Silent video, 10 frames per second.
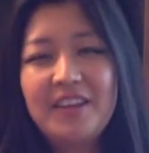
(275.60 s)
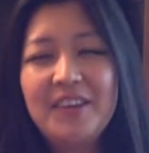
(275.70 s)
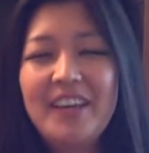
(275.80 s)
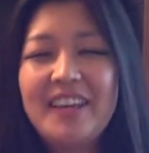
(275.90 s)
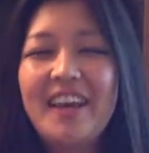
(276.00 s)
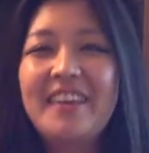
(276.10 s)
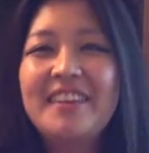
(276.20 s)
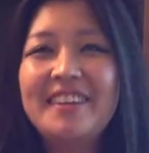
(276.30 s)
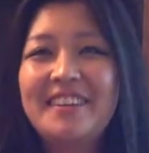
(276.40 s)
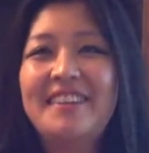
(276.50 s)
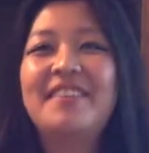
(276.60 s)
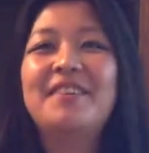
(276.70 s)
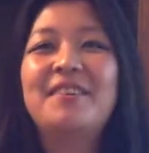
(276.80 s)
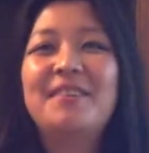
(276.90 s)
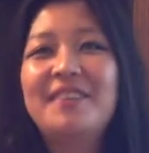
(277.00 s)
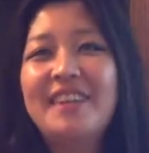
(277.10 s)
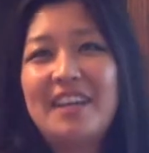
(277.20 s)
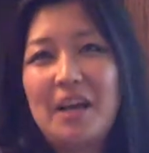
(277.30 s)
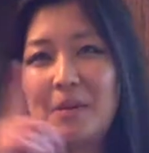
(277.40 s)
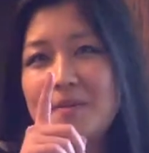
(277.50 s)
you know, I think the whole
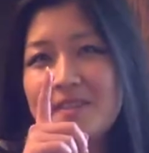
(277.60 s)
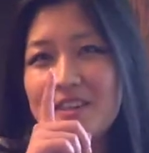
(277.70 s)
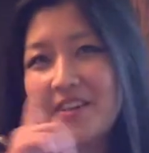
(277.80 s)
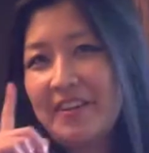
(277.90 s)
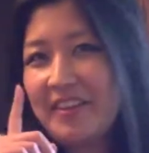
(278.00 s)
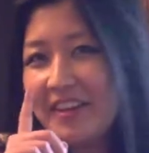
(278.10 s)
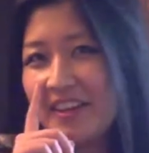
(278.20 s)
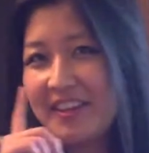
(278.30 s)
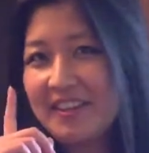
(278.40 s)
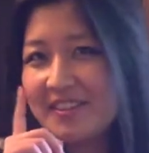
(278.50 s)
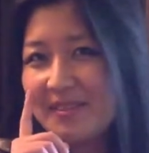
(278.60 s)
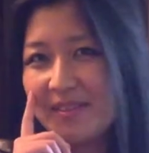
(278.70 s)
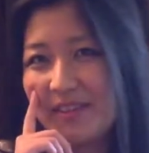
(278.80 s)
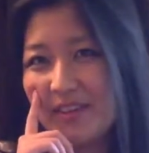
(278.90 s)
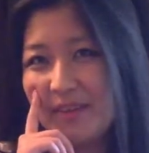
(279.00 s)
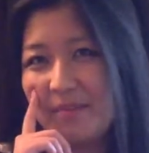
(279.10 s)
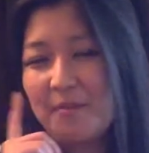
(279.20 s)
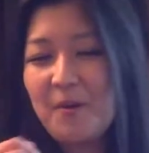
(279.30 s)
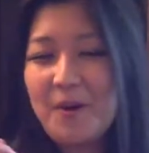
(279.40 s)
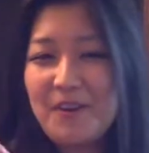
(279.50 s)
like upskirt thing is
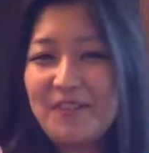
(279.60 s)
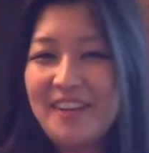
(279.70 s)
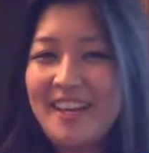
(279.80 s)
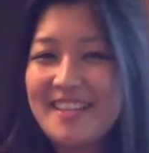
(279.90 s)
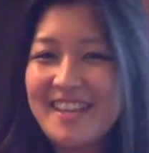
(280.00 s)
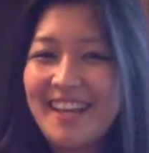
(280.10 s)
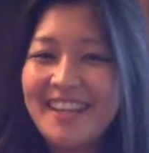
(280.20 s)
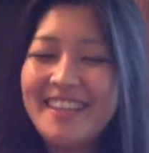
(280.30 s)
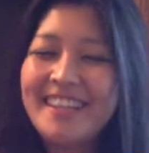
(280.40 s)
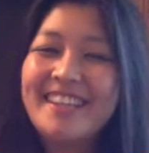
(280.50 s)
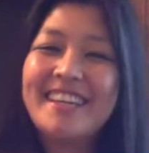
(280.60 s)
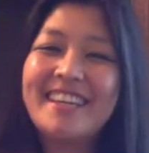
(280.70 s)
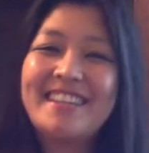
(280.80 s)
more of an SI thing.